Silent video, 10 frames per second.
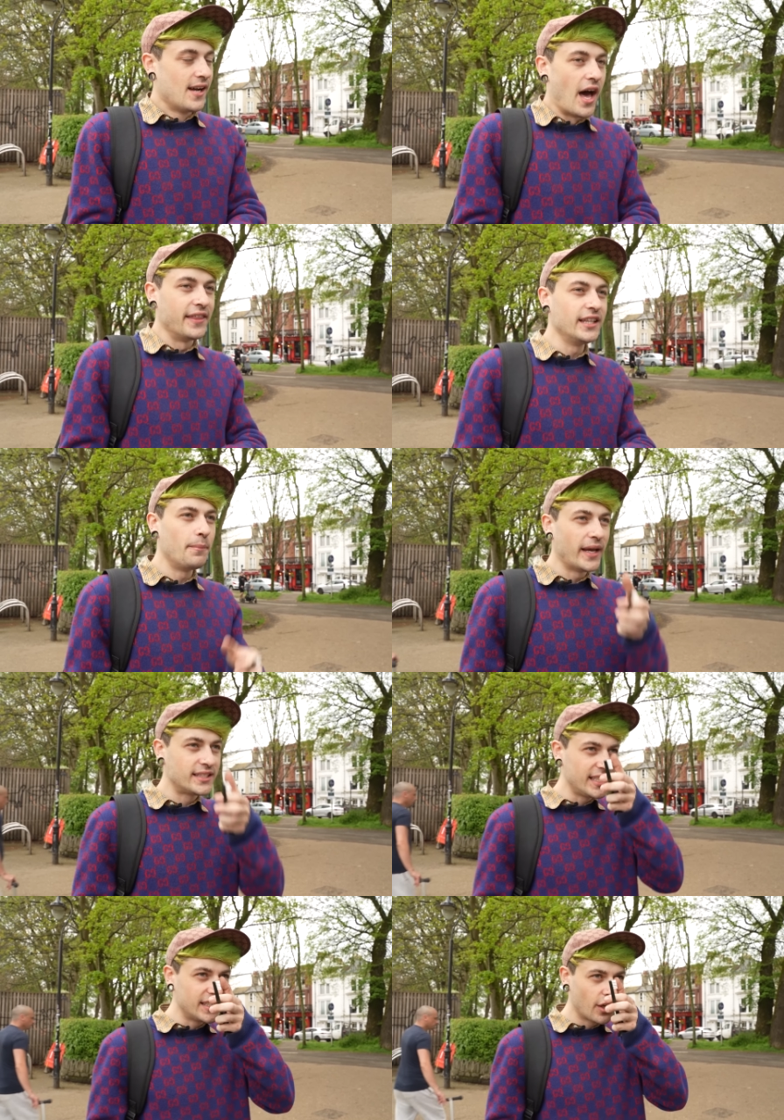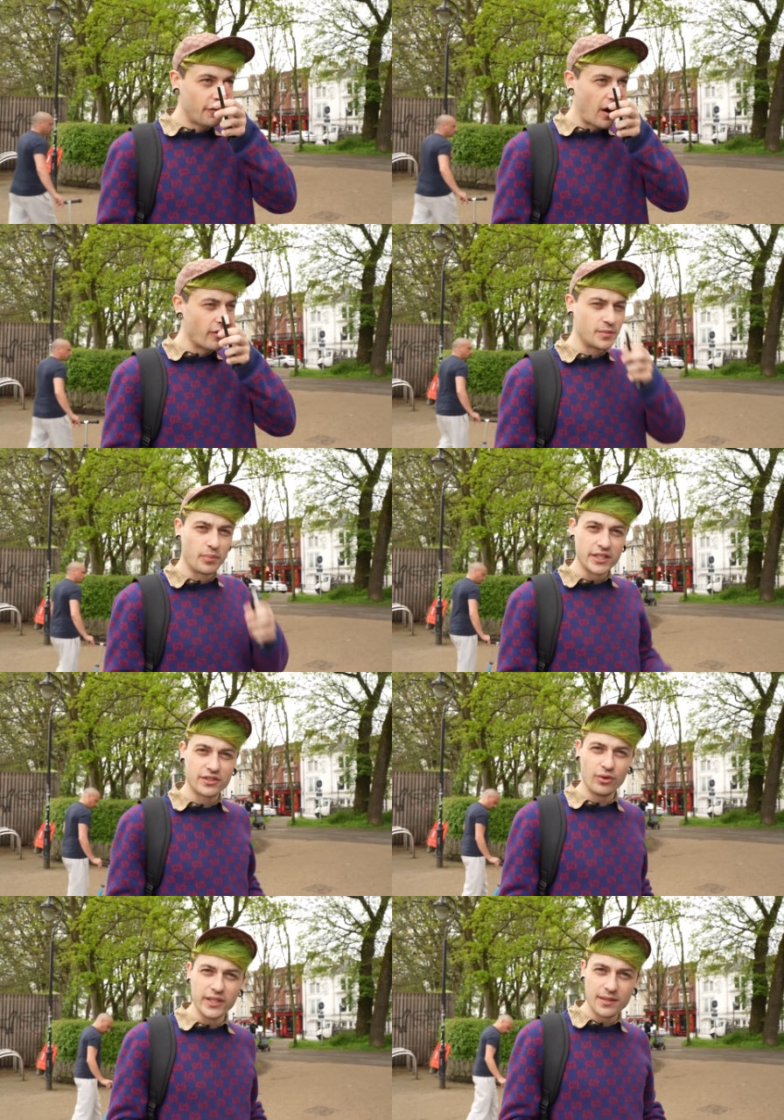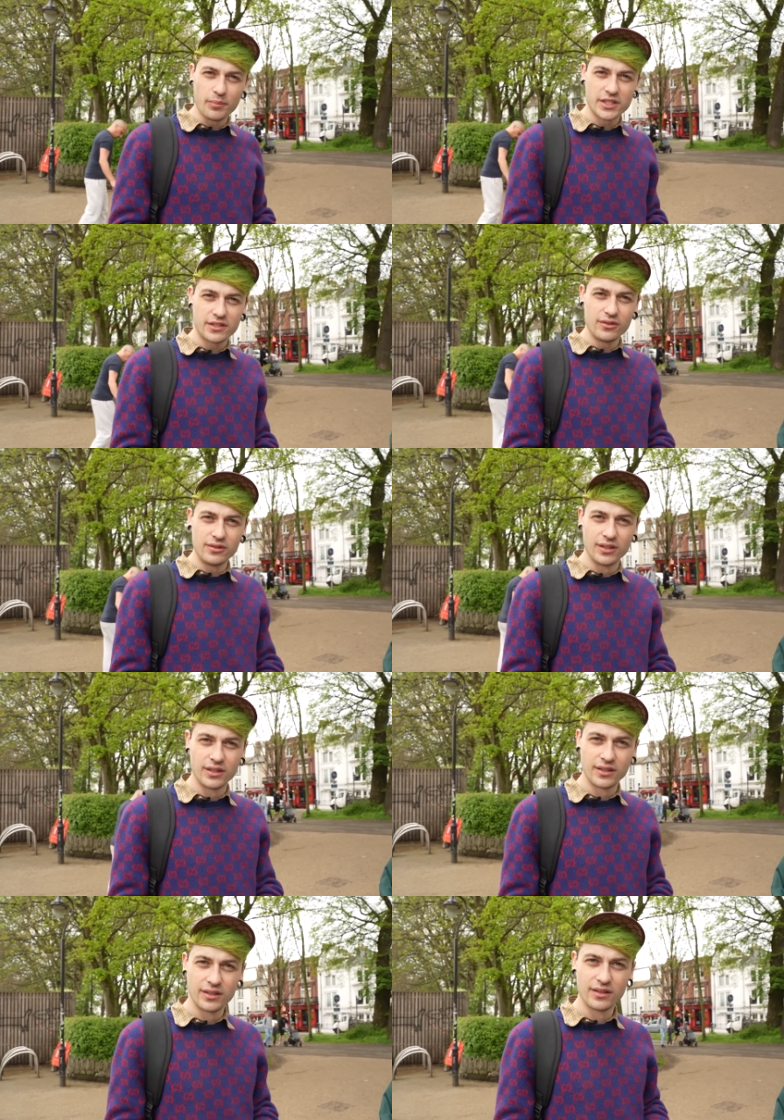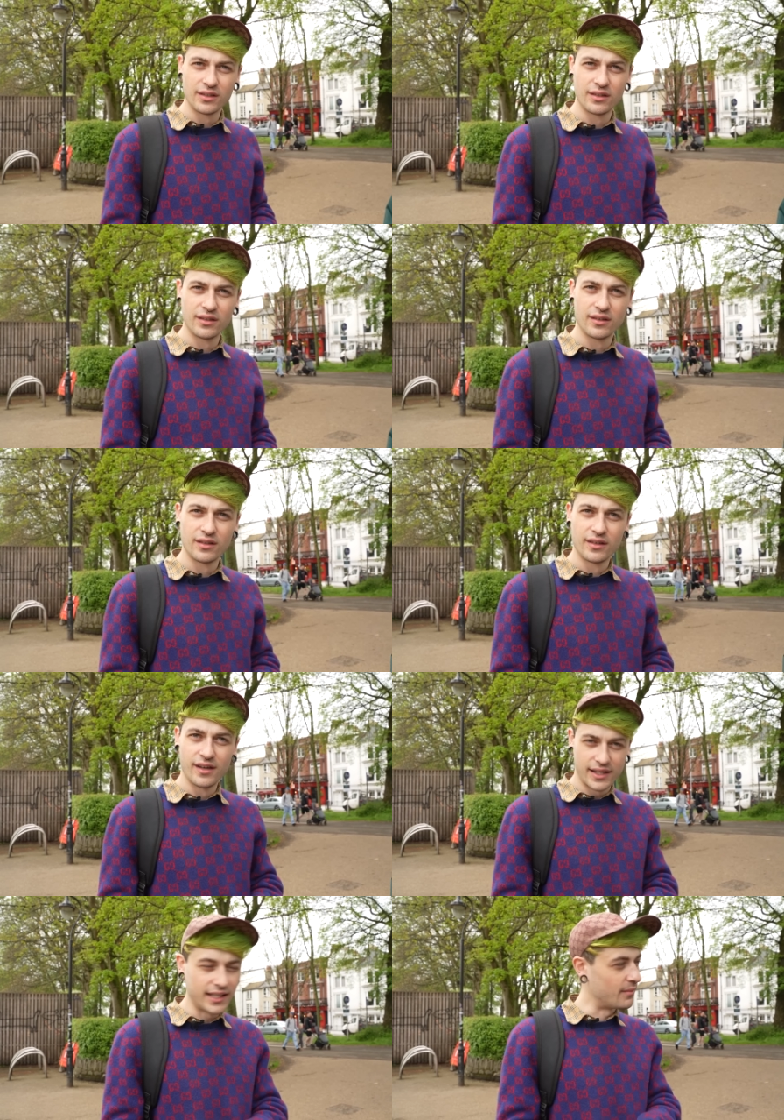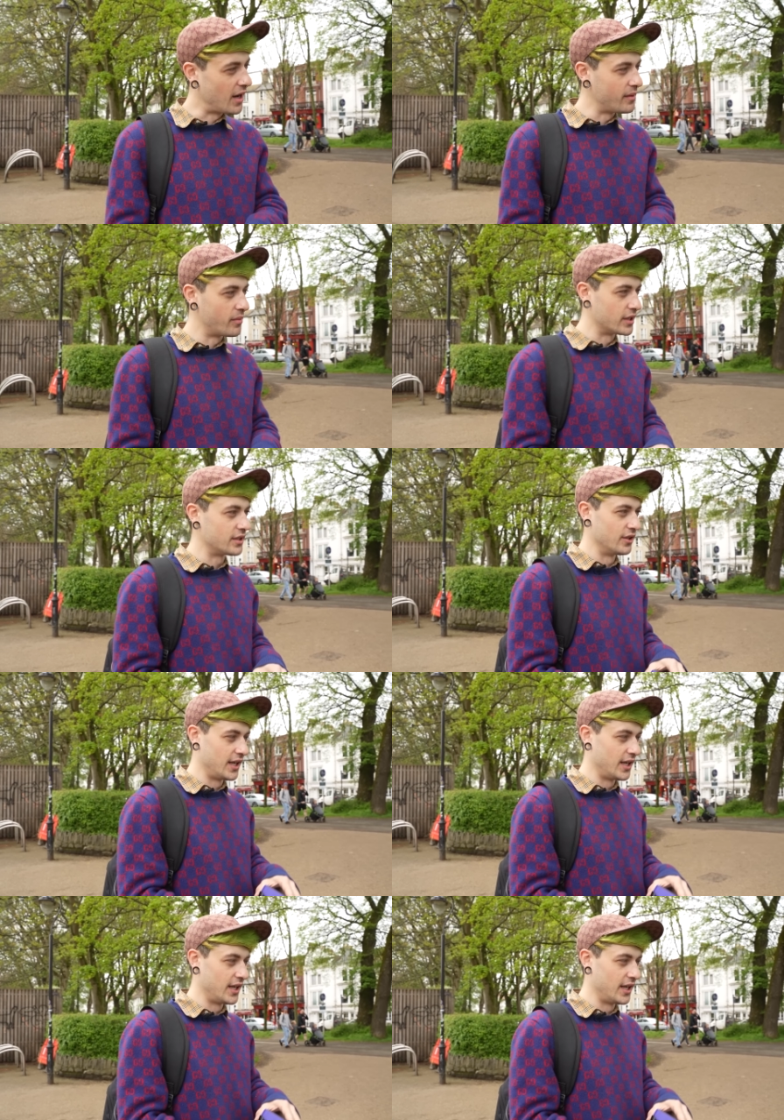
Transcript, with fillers: I think the best city so far is Bristol. Is it Bristol? I think it might be. Yeah. I think it might be yeah. Bristol.